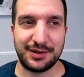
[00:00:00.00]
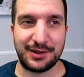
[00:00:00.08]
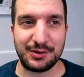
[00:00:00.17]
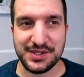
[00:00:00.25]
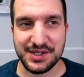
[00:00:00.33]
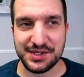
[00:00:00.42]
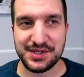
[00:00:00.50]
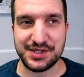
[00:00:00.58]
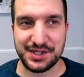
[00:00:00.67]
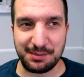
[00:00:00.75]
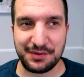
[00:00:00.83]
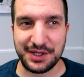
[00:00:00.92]
there is
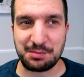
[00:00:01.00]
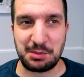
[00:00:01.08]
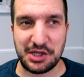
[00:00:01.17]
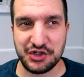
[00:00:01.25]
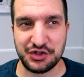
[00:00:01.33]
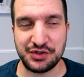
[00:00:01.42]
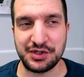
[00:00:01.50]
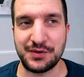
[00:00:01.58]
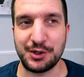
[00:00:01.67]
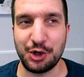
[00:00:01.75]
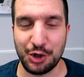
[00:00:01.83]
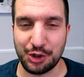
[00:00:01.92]
something mentioned
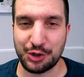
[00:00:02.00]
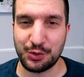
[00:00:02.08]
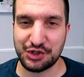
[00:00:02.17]
in the hook,